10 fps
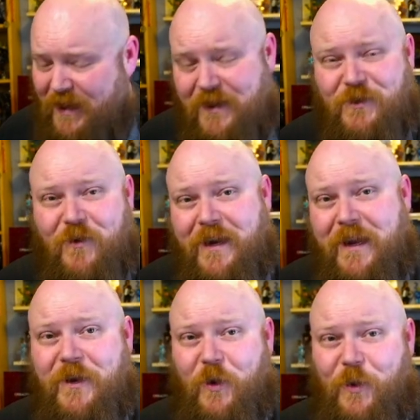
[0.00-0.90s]
It is running
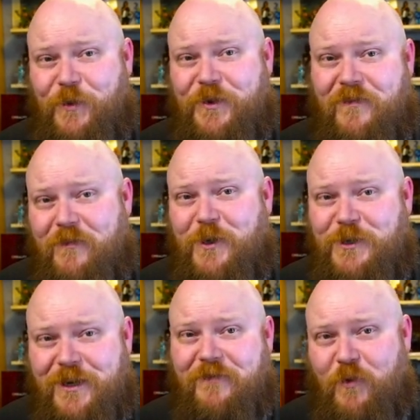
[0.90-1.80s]
an older
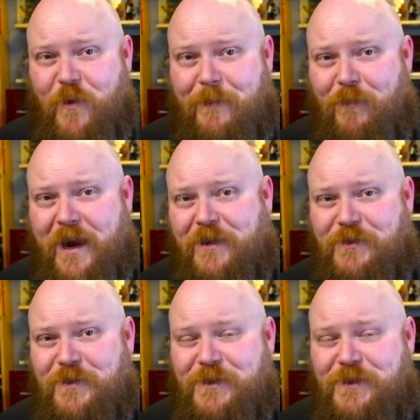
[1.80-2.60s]
version of the web browser,